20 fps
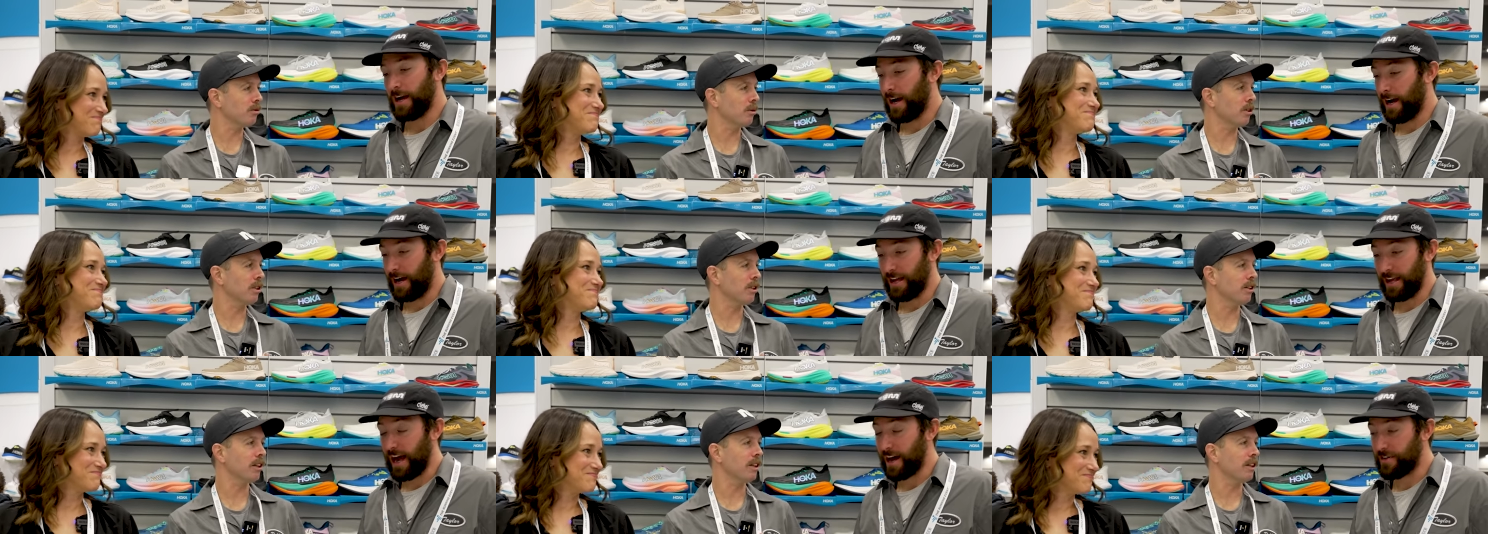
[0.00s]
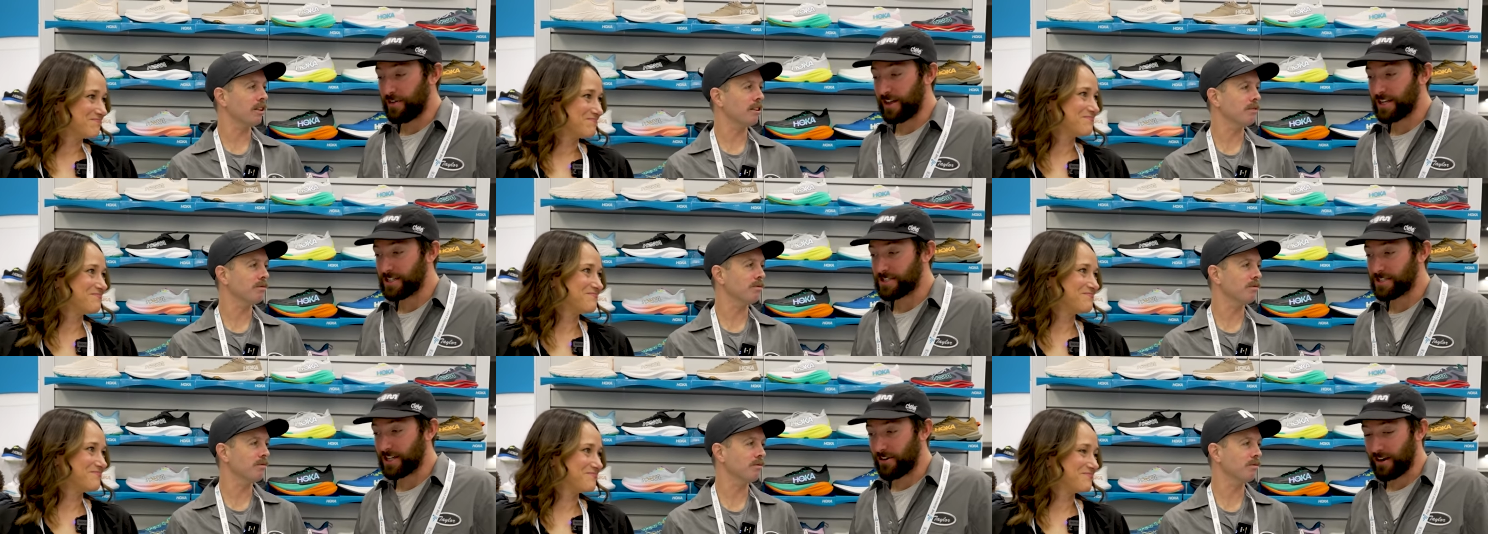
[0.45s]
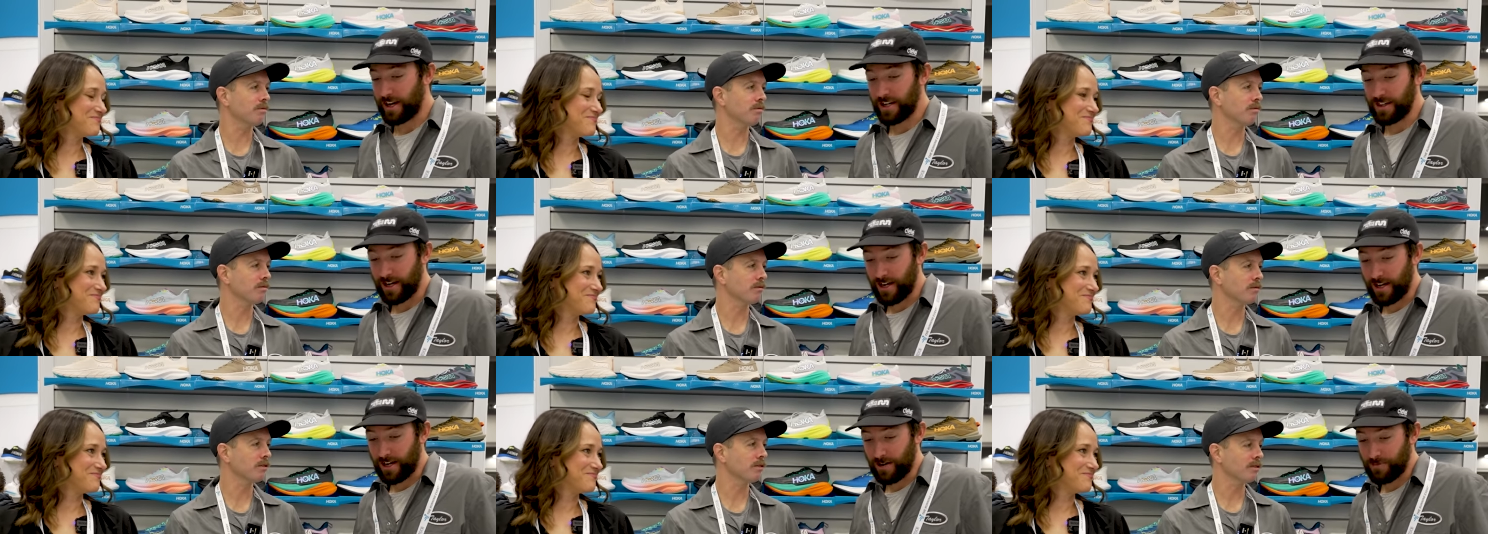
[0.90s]
Speaker 1: What do you think? I think it's a great
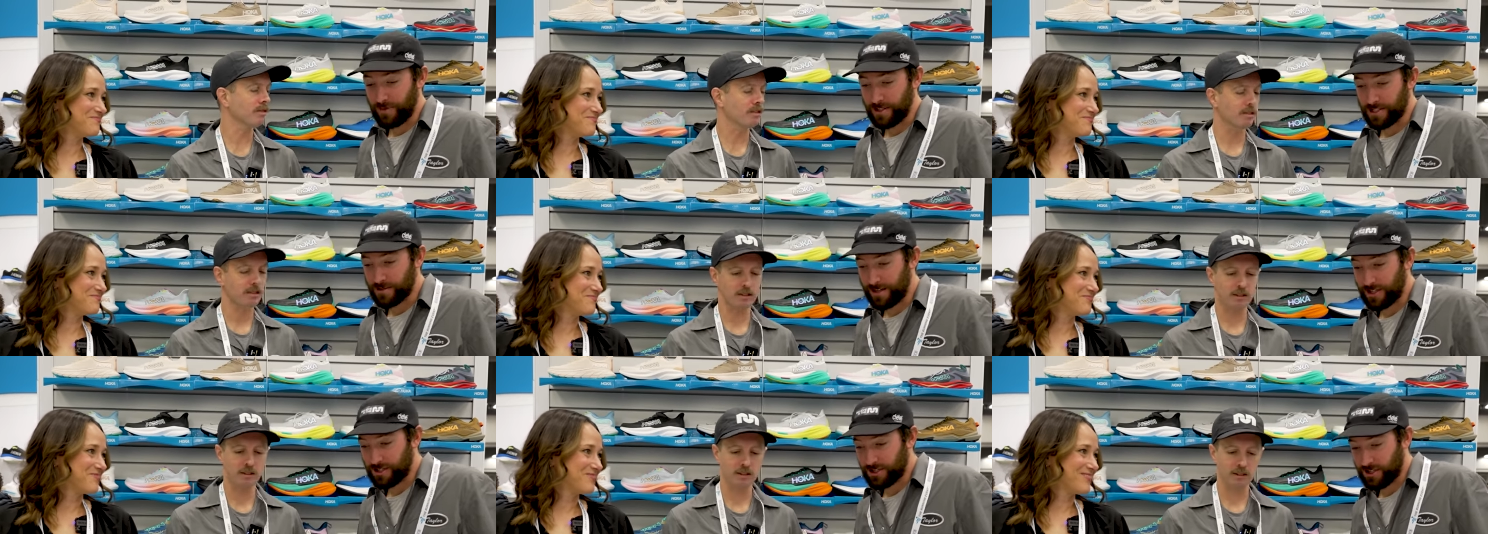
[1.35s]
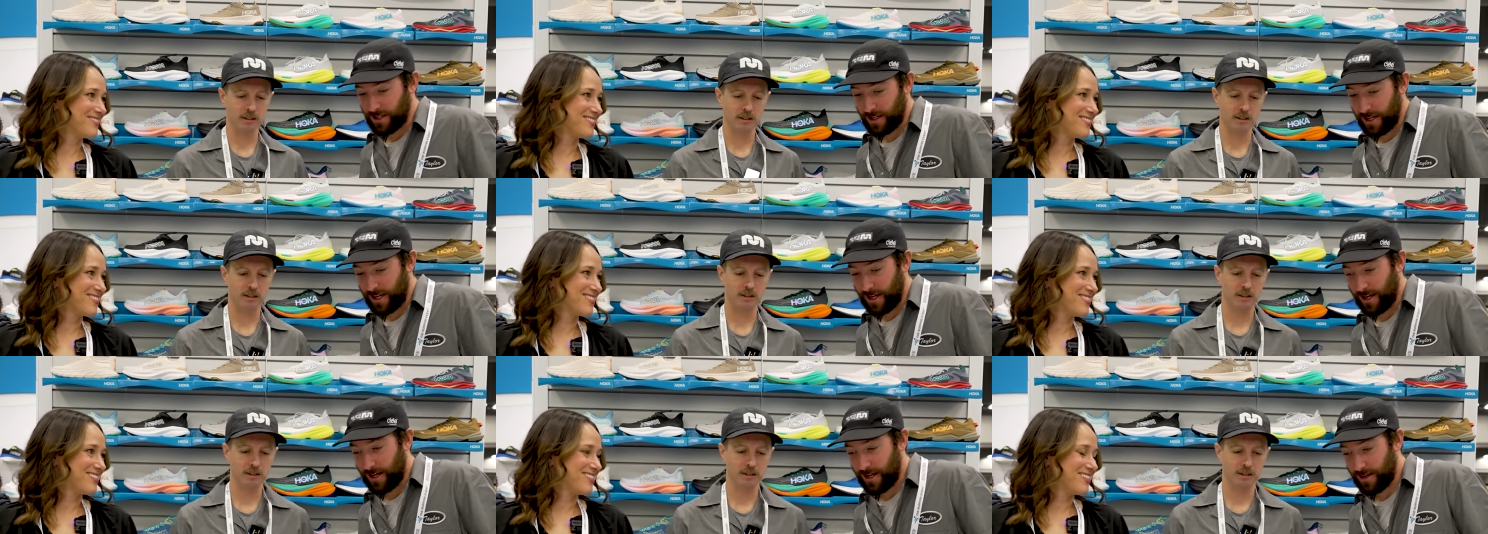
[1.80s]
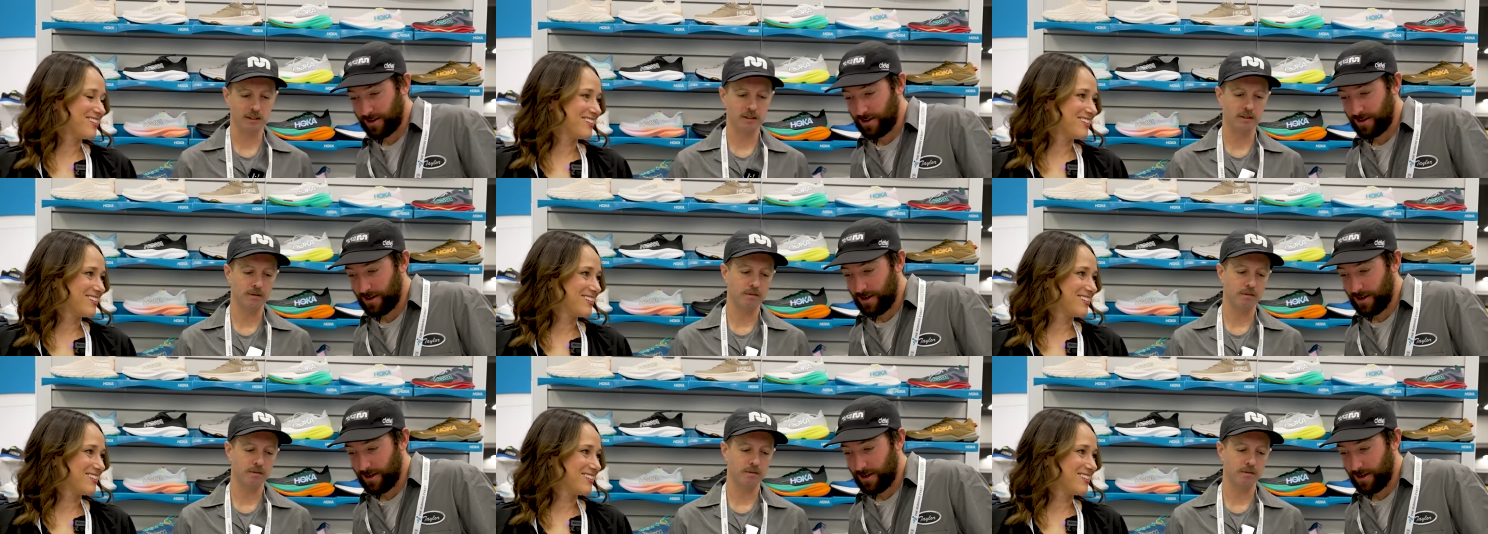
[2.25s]
lineup, especially